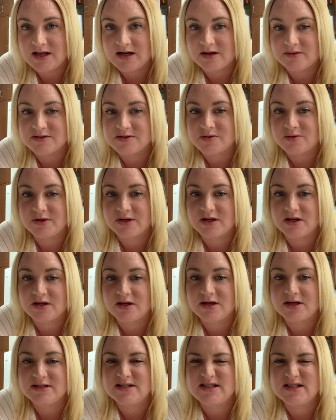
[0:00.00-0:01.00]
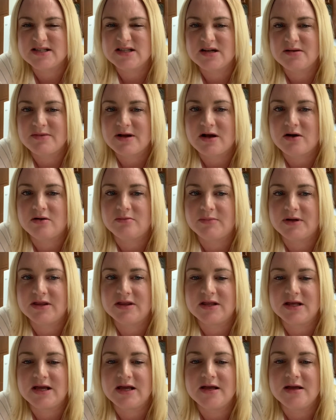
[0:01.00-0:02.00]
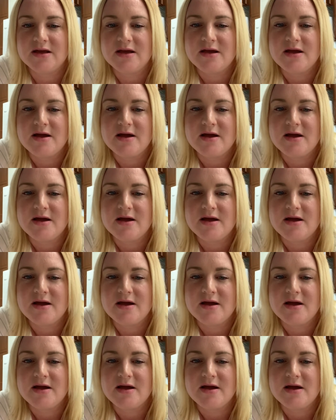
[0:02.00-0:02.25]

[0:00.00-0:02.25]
and I was ordering a decent amount monthly.